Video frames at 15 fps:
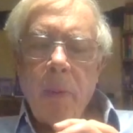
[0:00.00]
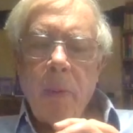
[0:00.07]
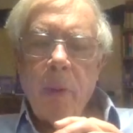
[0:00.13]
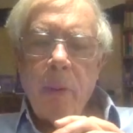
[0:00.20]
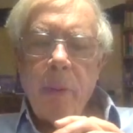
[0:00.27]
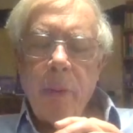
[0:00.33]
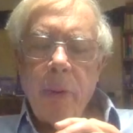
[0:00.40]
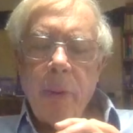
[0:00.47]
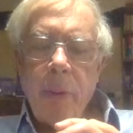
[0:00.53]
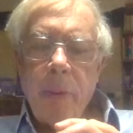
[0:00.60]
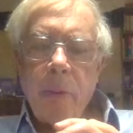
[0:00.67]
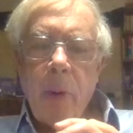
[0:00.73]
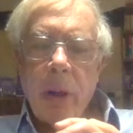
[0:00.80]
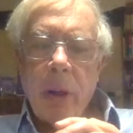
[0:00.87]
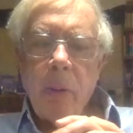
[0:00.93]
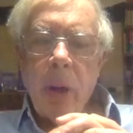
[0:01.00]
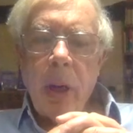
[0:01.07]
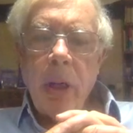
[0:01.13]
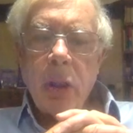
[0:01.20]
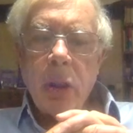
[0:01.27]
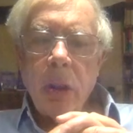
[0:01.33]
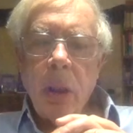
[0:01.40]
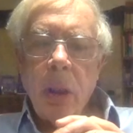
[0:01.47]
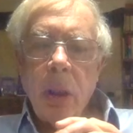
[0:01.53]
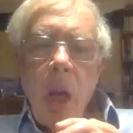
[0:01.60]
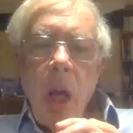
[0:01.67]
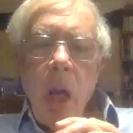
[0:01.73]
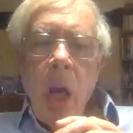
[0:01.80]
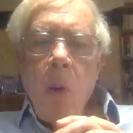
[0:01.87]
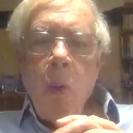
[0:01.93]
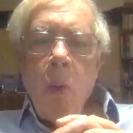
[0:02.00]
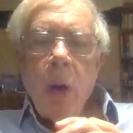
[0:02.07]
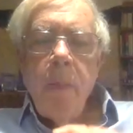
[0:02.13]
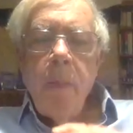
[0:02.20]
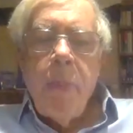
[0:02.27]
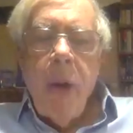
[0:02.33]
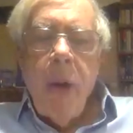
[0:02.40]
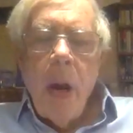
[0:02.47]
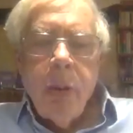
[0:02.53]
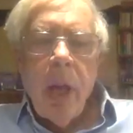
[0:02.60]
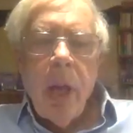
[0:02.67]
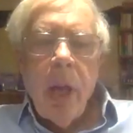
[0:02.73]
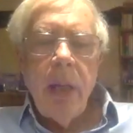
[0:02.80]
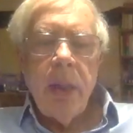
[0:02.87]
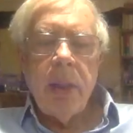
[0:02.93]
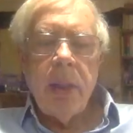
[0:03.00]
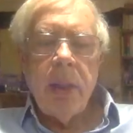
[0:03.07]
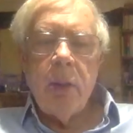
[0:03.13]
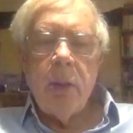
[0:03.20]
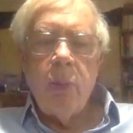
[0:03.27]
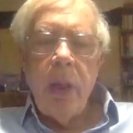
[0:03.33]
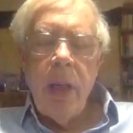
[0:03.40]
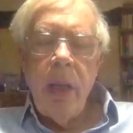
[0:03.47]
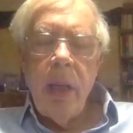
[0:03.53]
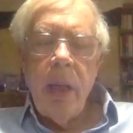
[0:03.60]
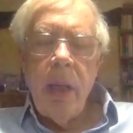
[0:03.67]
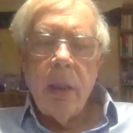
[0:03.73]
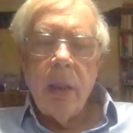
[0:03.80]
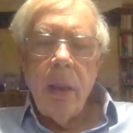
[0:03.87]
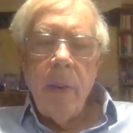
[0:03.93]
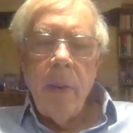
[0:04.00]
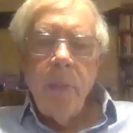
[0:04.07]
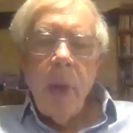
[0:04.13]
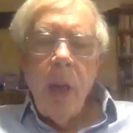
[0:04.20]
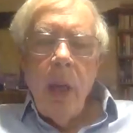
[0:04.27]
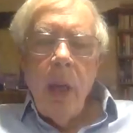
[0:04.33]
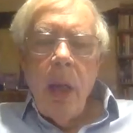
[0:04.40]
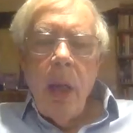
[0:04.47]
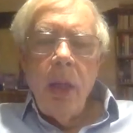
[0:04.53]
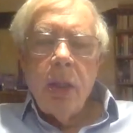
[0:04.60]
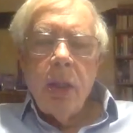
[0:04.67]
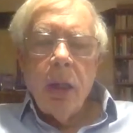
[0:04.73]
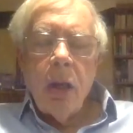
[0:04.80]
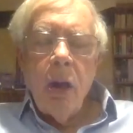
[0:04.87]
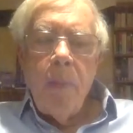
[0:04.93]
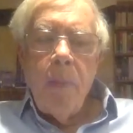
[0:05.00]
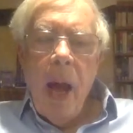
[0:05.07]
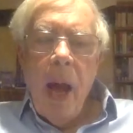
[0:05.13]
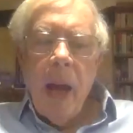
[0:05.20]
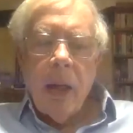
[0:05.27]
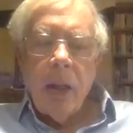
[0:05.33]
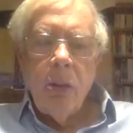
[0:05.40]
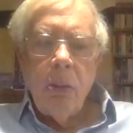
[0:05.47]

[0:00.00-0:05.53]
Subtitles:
of the regulation. What in both cases we need is to go back